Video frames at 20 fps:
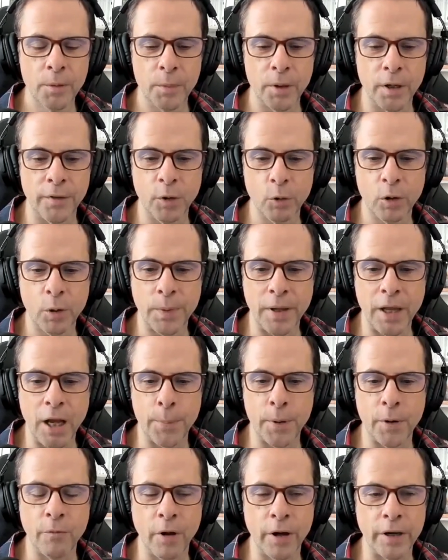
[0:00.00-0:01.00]
But if you want to be
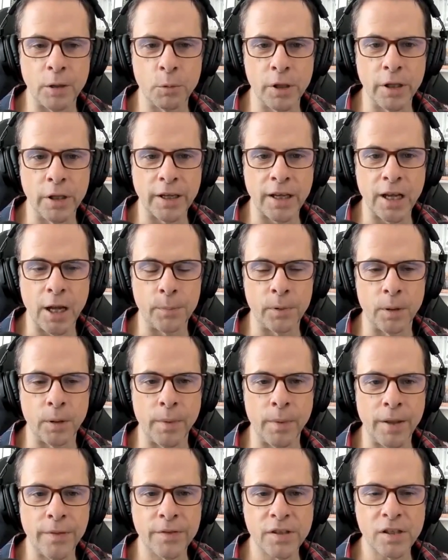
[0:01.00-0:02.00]
up and running within a couple of
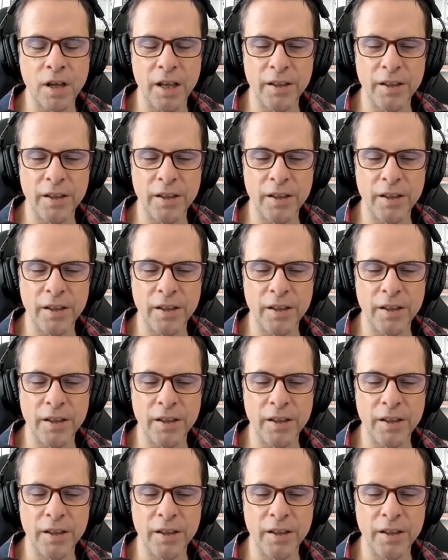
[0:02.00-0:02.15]
months,